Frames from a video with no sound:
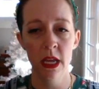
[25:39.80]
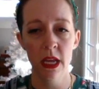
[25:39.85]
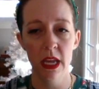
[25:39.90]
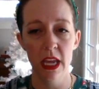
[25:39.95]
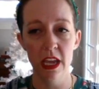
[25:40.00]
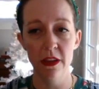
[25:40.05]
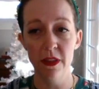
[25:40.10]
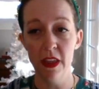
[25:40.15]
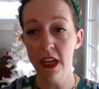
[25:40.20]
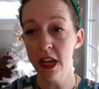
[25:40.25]

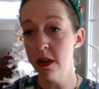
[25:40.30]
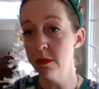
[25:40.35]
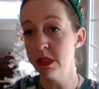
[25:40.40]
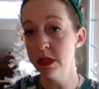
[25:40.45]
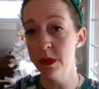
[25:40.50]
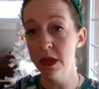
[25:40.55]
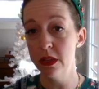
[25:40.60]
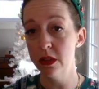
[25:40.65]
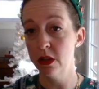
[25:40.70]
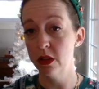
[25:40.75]
if they come to
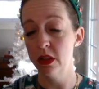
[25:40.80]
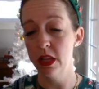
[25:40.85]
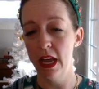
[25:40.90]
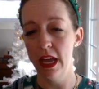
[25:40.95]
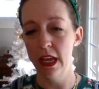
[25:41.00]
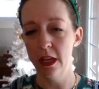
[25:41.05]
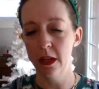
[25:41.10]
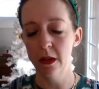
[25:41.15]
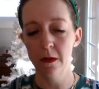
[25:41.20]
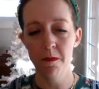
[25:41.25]
me and they're
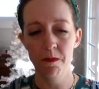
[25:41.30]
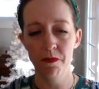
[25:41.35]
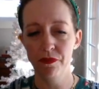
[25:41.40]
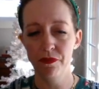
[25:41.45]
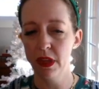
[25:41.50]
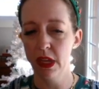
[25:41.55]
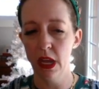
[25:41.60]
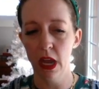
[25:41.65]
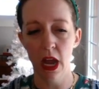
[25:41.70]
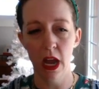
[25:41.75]
like,
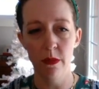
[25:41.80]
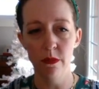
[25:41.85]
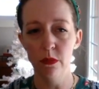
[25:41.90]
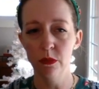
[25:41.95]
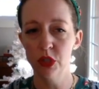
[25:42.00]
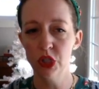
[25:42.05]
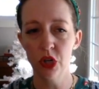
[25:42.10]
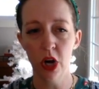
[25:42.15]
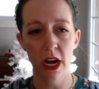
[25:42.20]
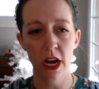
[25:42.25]
I'm
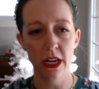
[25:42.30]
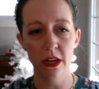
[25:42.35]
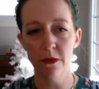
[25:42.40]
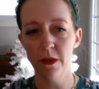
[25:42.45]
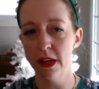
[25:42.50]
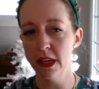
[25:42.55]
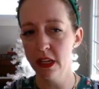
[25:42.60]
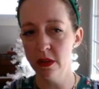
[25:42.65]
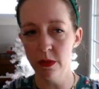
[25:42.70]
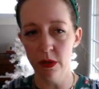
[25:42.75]
trying to
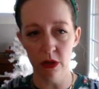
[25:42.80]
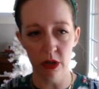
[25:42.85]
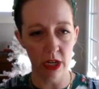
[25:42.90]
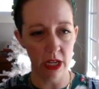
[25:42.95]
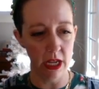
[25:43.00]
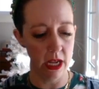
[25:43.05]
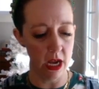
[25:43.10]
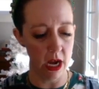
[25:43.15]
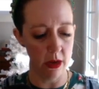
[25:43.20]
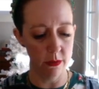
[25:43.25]
find
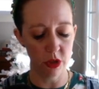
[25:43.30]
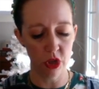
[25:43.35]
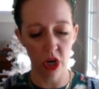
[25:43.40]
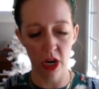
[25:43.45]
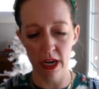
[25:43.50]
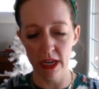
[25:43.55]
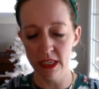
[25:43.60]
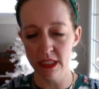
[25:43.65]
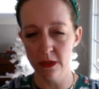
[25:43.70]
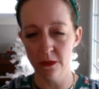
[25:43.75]
community, I'm
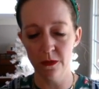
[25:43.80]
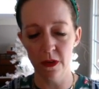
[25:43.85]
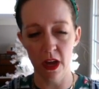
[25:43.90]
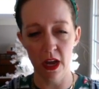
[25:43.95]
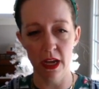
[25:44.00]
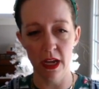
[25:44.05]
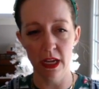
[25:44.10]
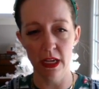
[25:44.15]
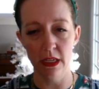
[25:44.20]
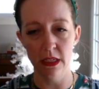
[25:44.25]
trying to
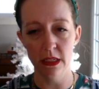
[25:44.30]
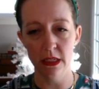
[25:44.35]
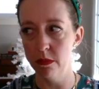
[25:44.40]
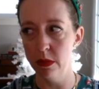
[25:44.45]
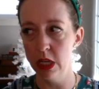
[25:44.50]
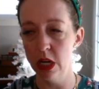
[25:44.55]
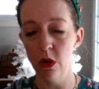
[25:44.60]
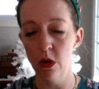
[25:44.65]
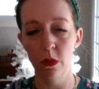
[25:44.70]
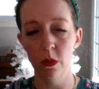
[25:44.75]
find,
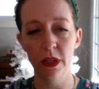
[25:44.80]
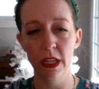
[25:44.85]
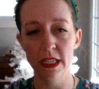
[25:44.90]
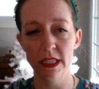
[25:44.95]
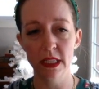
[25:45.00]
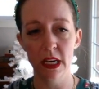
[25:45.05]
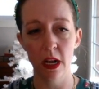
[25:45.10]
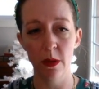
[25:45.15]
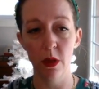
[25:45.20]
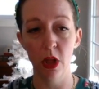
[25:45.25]
a place
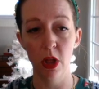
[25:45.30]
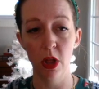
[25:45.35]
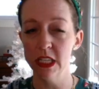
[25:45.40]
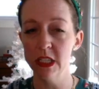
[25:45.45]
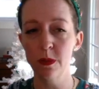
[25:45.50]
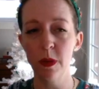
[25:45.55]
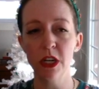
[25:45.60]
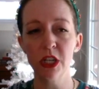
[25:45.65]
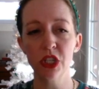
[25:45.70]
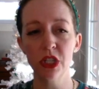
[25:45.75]
that I belong,
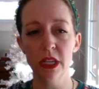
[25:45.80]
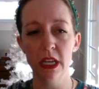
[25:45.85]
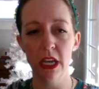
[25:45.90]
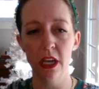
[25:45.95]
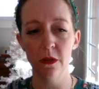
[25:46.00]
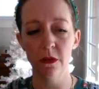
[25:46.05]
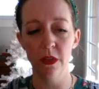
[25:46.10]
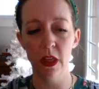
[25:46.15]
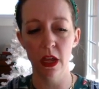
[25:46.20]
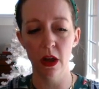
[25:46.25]
especially
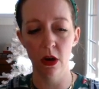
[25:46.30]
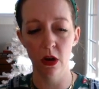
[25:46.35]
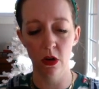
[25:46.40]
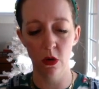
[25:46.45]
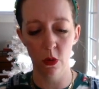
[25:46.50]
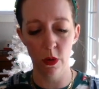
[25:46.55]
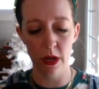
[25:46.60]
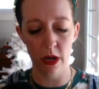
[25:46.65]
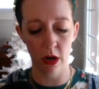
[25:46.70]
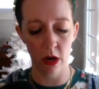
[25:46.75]
if they are
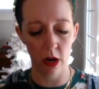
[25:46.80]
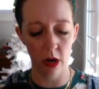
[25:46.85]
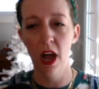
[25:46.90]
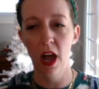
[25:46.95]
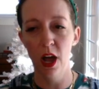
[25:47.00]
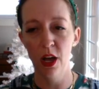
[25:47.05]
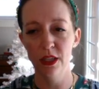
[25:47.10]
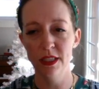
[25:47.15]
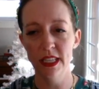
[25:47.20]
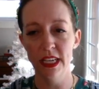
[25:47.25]
queer,
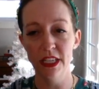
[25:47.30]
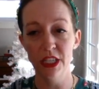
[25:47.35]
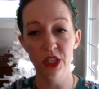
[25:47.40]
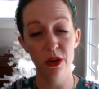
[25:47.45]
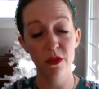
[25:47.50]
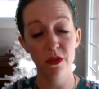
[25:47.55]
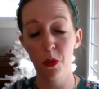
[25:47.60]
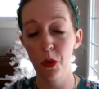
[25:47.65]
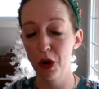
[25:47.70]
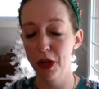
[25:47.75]
I'll say, do you
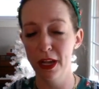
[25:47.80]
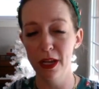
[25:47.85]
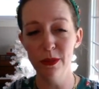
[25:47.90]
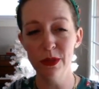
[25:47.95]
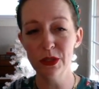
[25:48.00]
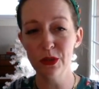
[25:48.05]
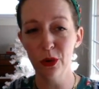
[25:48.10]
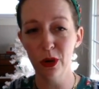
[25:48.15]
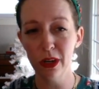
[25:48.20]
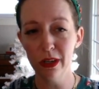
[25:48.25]
have a board game
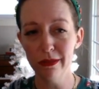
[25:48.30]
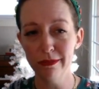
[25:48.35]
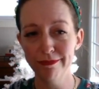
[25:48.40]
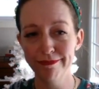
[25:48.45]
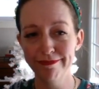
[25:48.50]
store